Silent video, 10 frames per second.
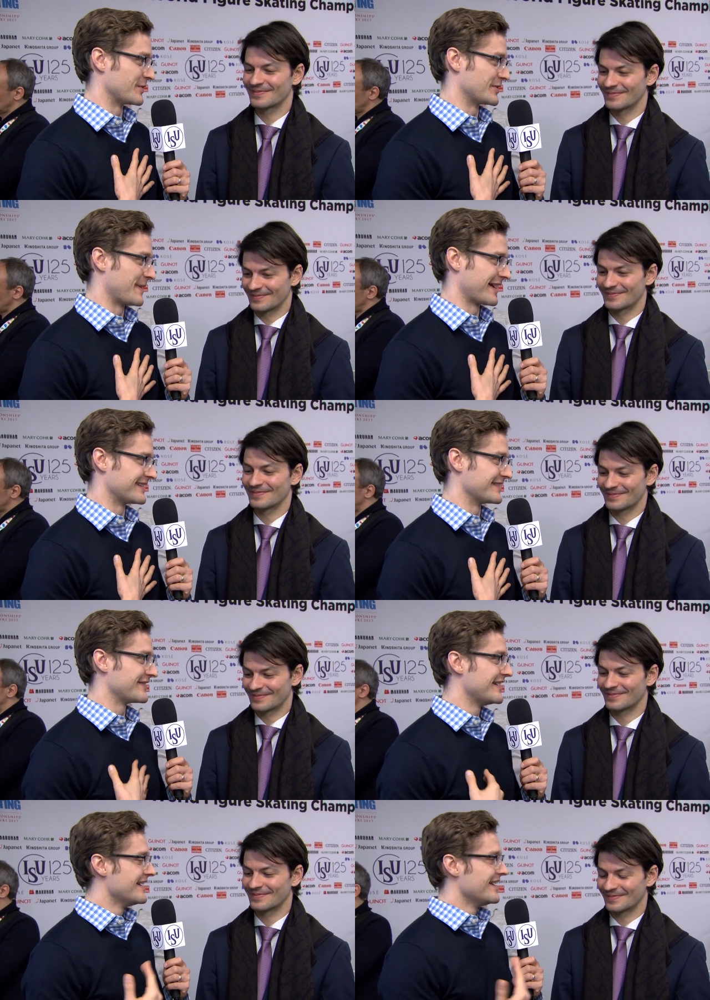Speaker 1: perspective.
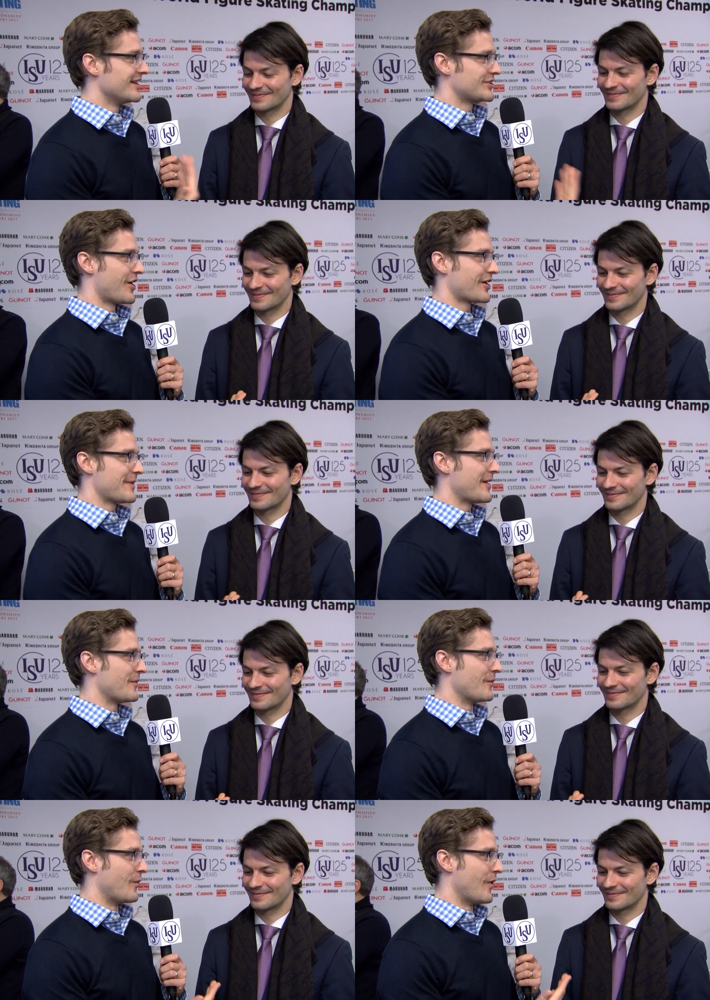Talk
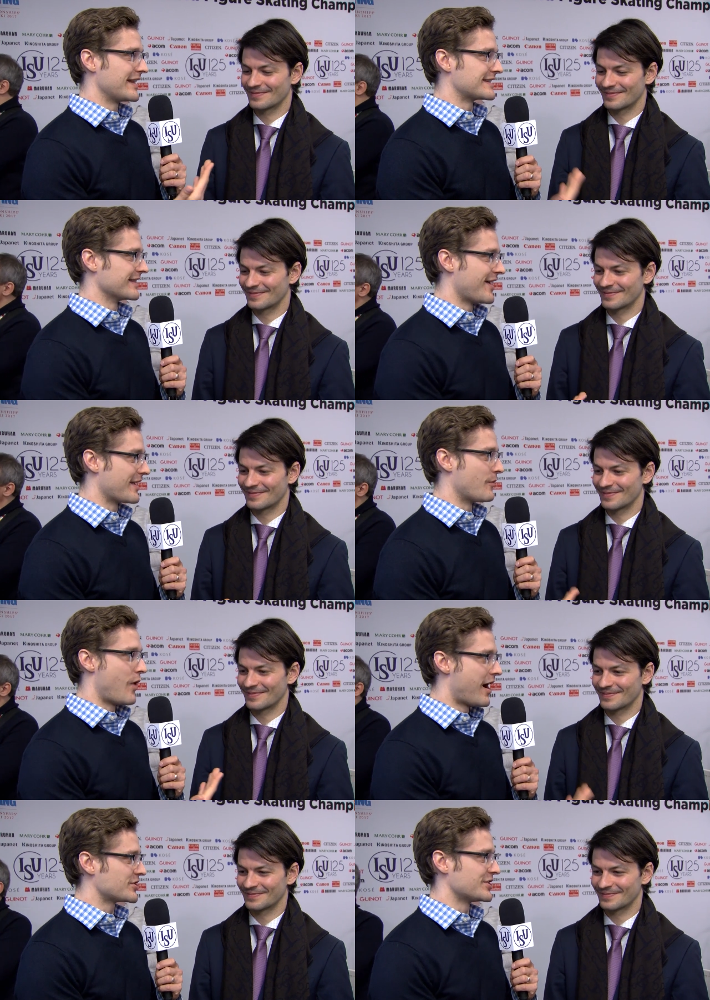about what it's like
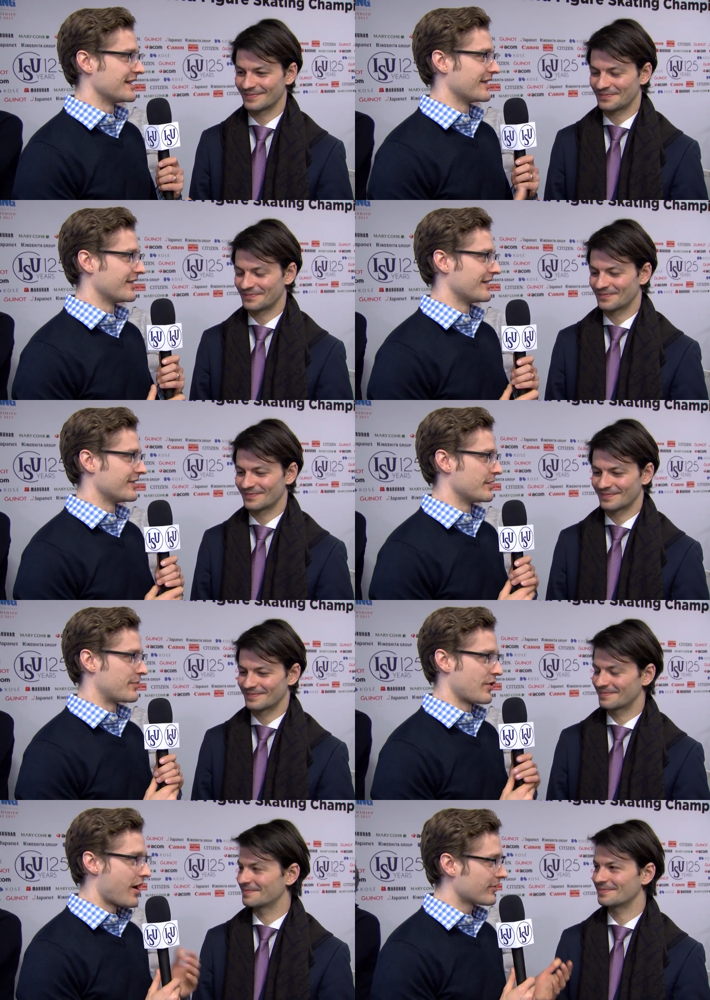watching the the
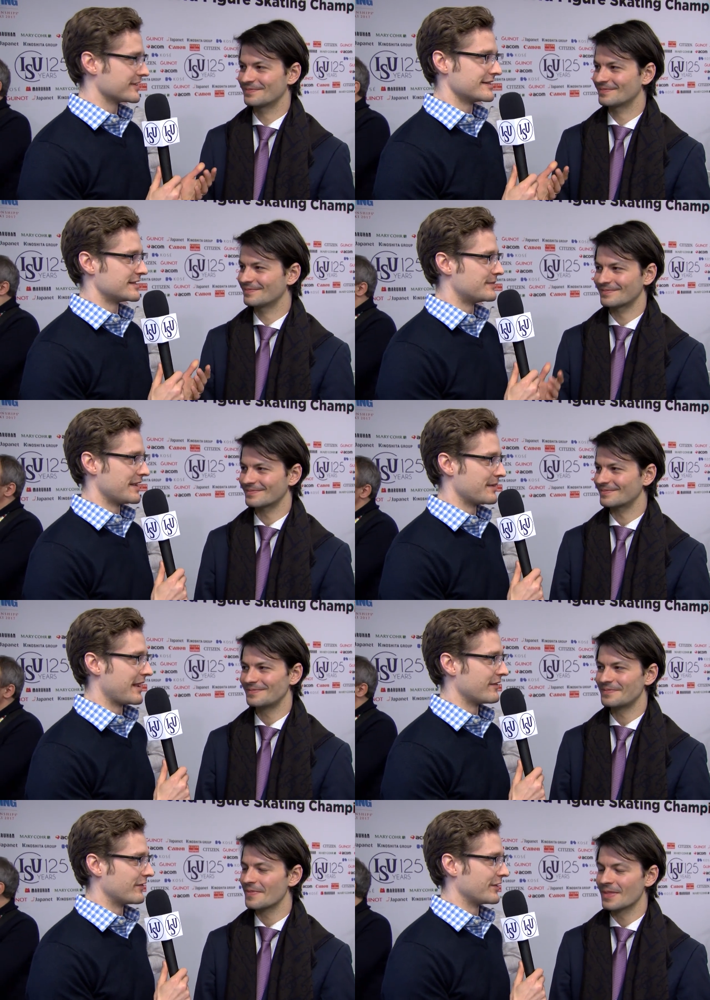progress that's being
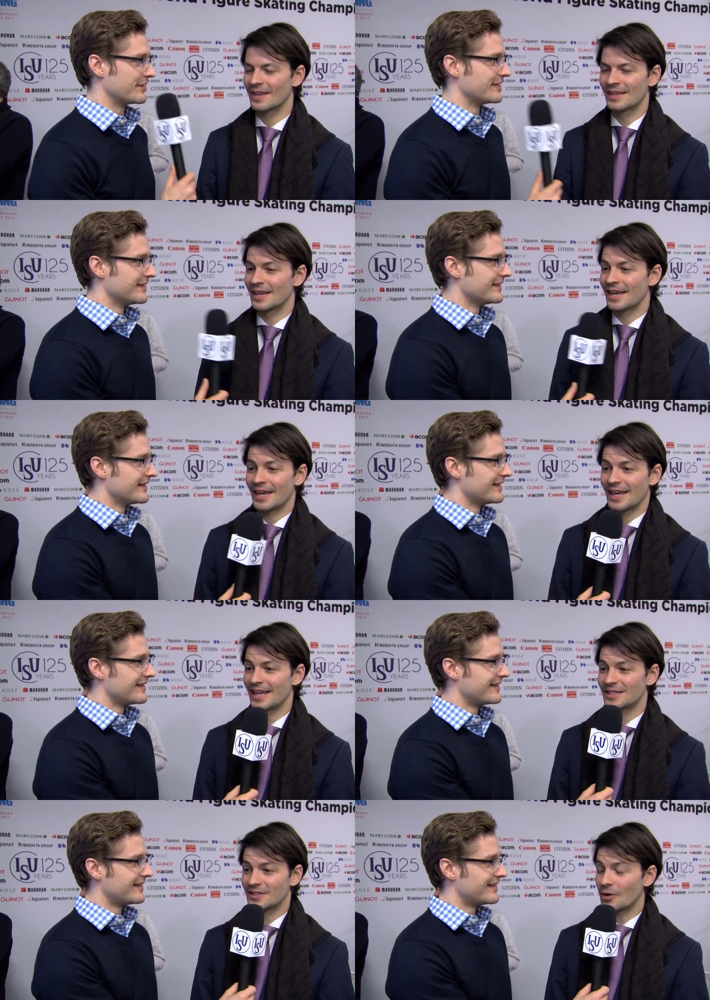made for you.
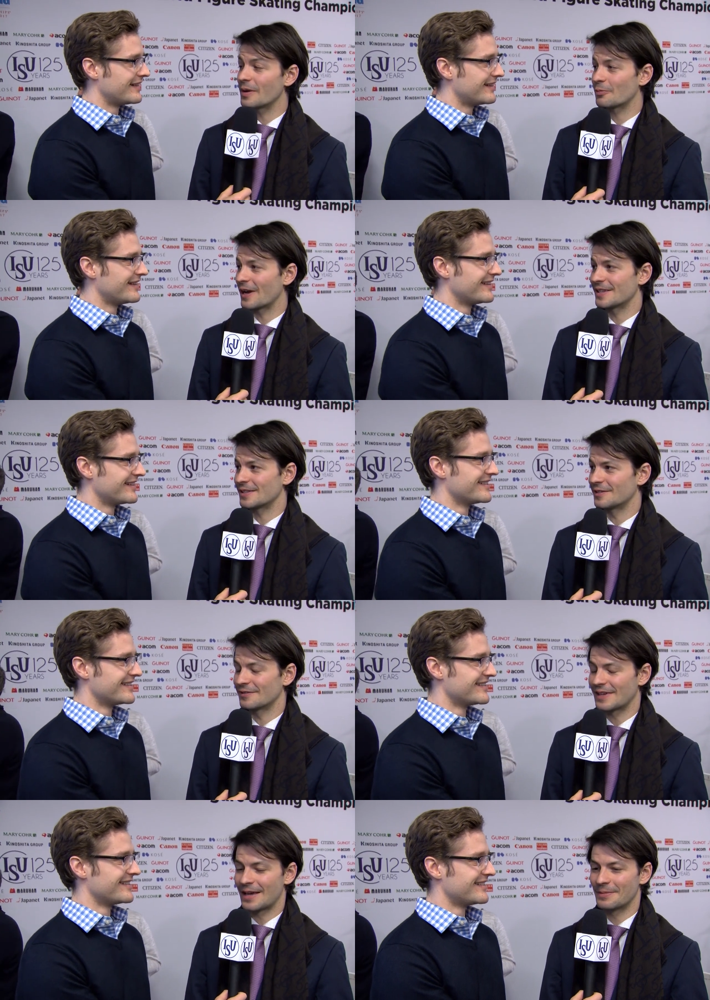
Speaker 2: It's so impressive.
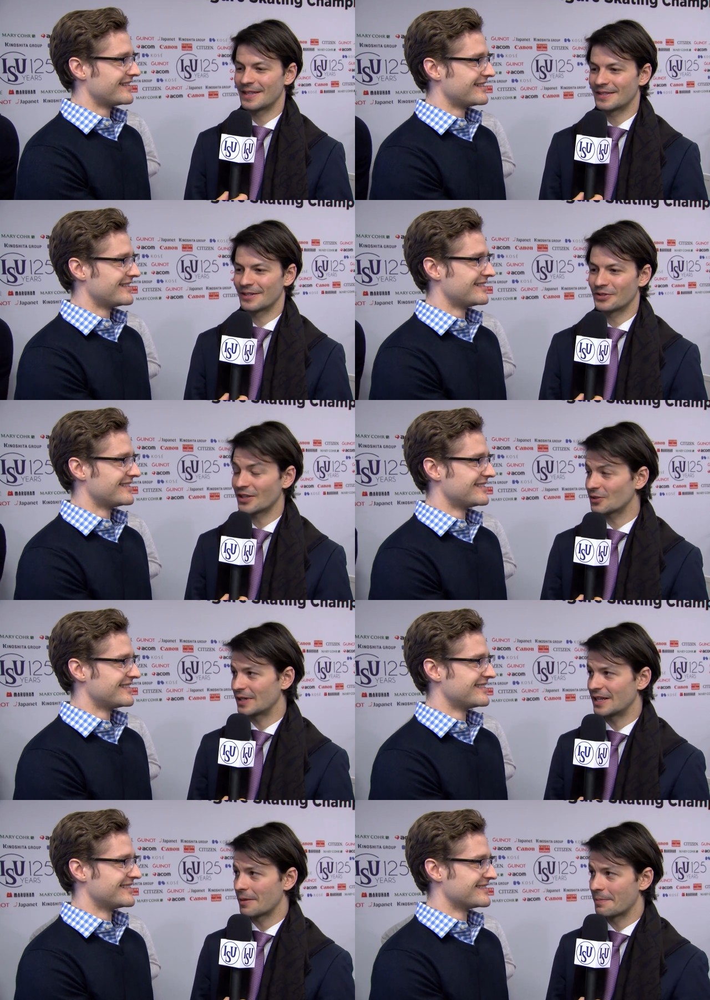I mean, uh, not
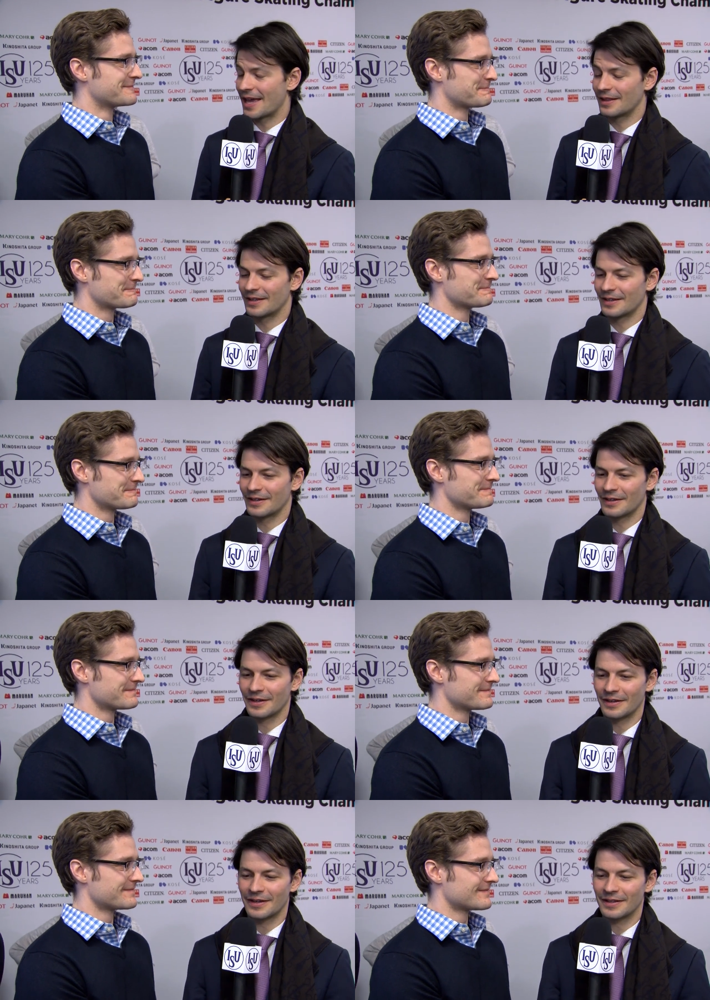only in the men
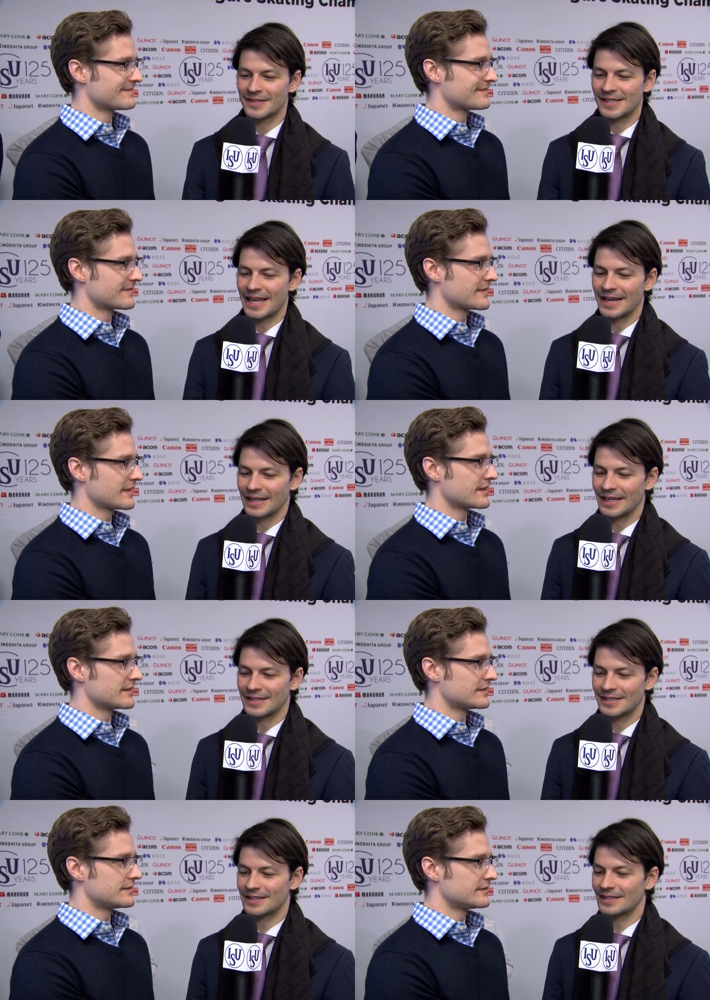uh, skating,
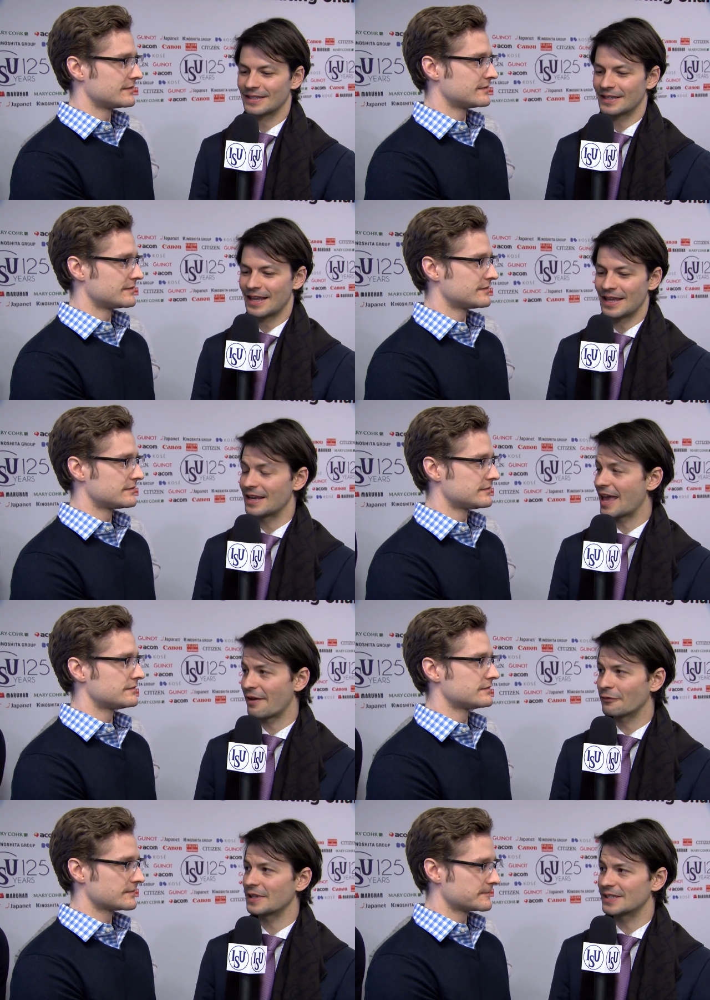it's in every